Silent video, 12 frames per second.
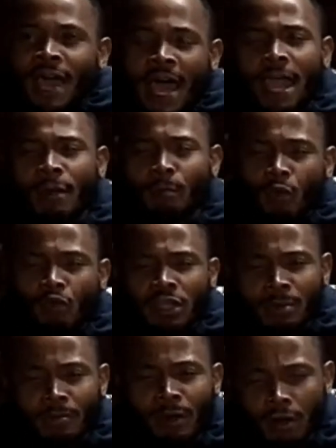I had
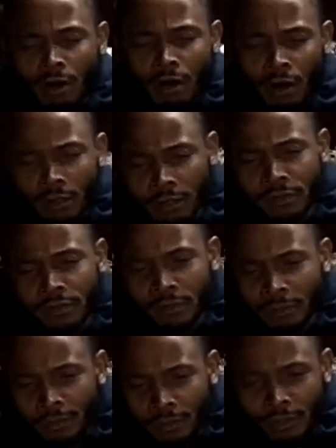Pokemon cards.
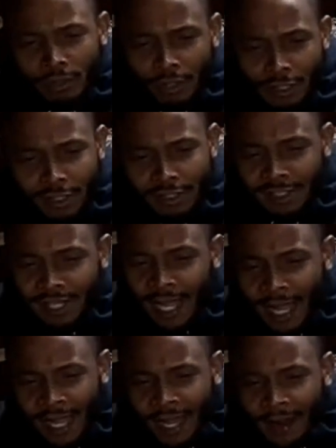You know what I'm
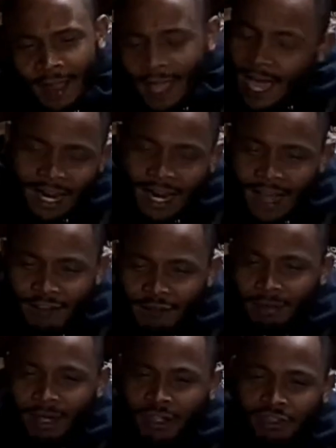saying? I didn't have
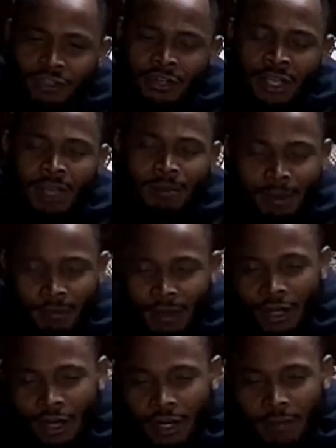much. And maybe
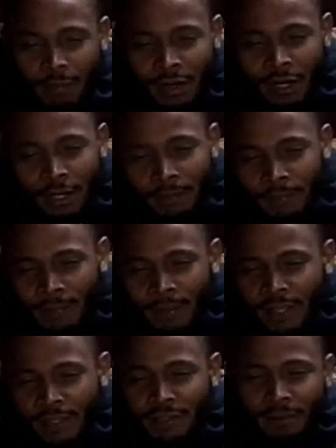a honey bun
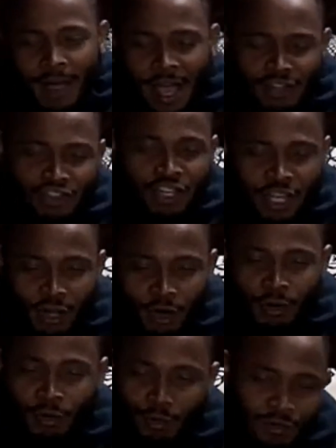and some hot
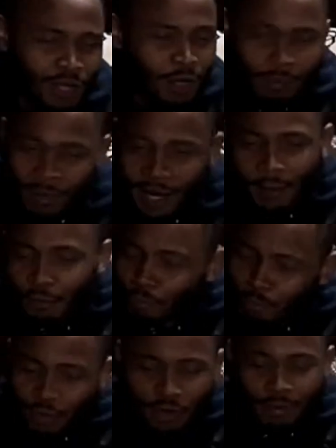Cheetos. But that was
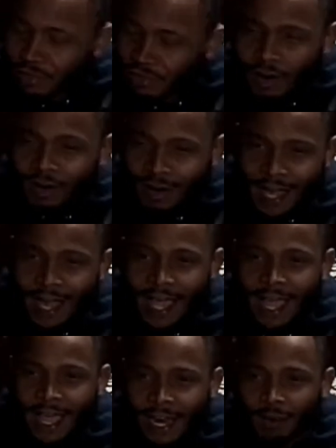pretty much all I
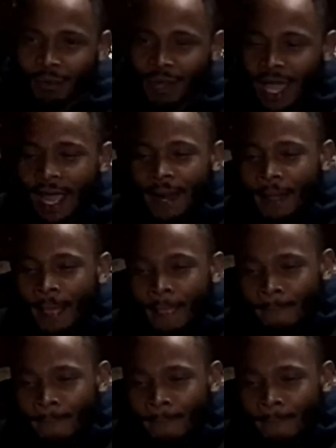had. Okay.